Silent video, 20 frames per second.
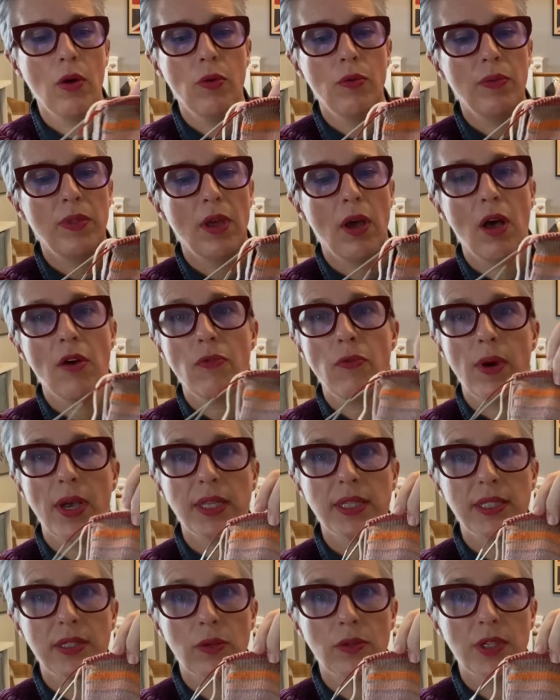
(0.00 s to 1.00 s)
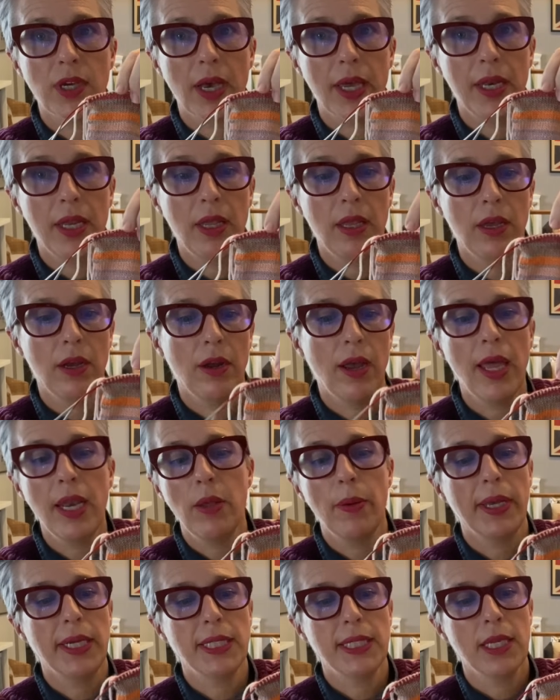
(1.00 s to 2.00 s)
the off-white's so tiny here.
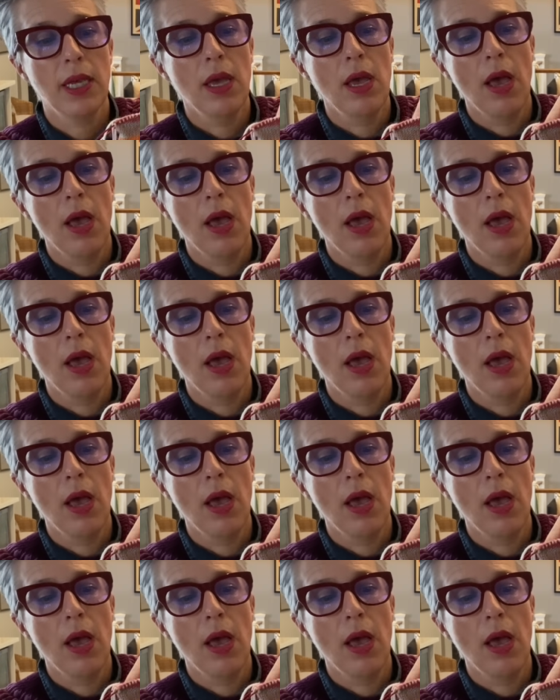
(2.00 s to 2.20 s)
Anyways,